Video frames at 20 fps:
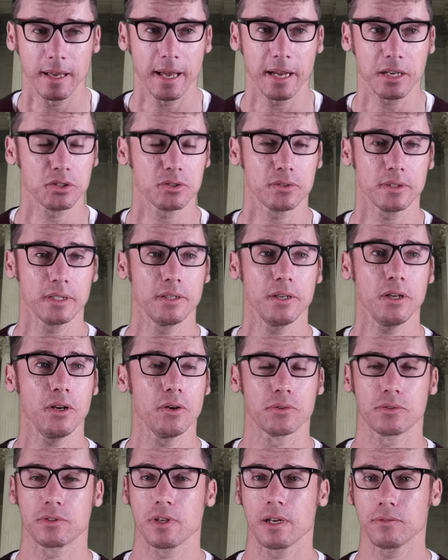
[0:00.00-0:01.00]
Actually,
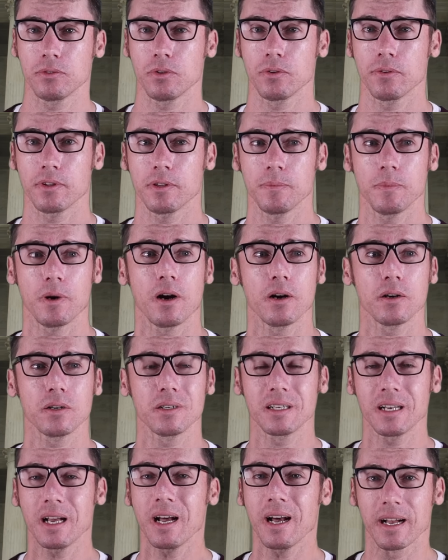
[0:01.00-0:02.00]
no, several of them
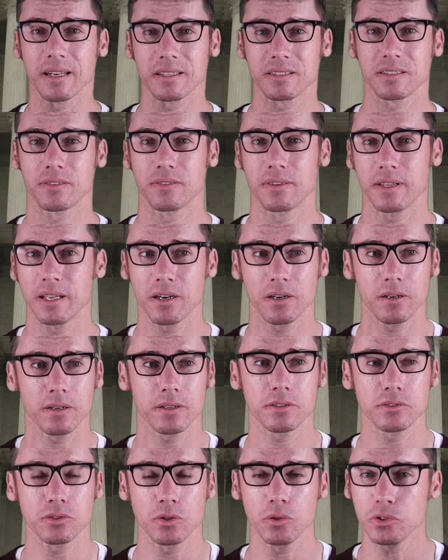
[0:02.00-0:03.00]
are not. They
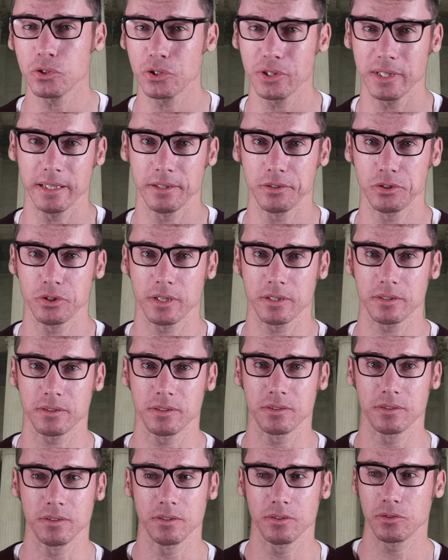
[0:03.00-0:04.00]
are associate
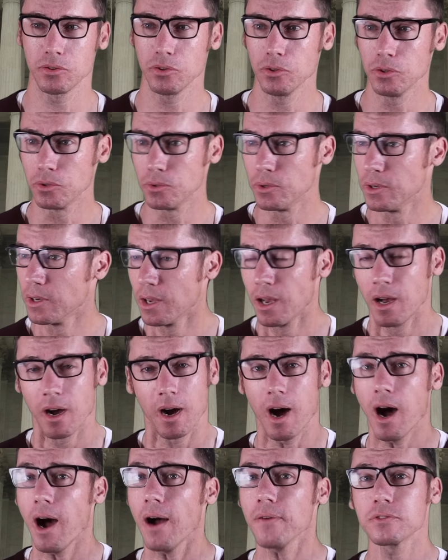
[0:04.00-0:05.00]
justices who
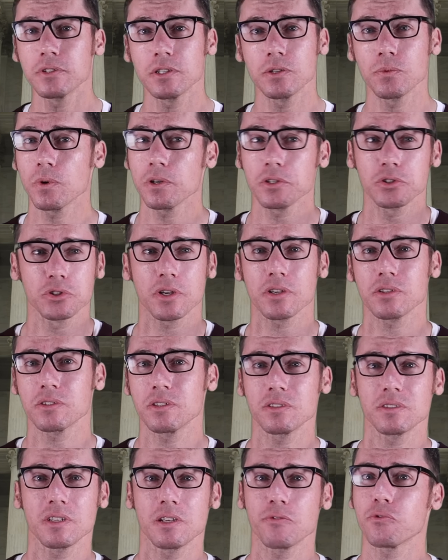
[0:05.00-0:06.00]
often were
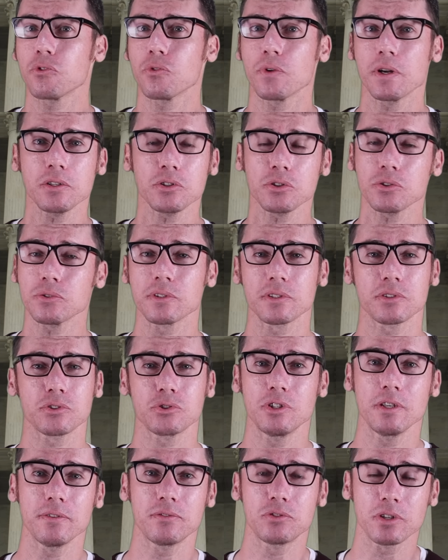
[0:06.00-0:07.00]
just as influential as
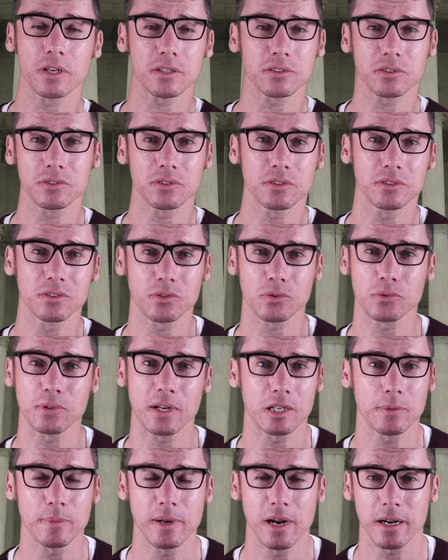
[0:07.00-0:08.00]
chief justices
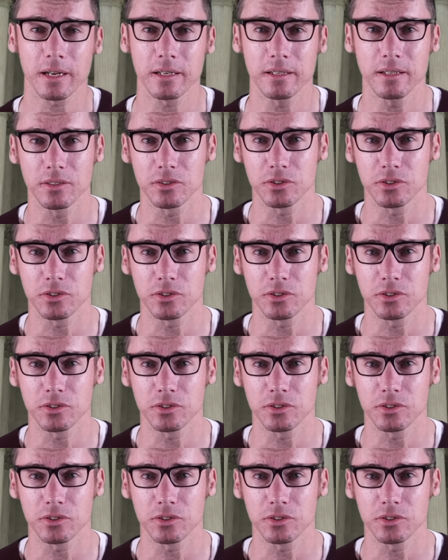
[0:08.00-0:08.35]
throughout American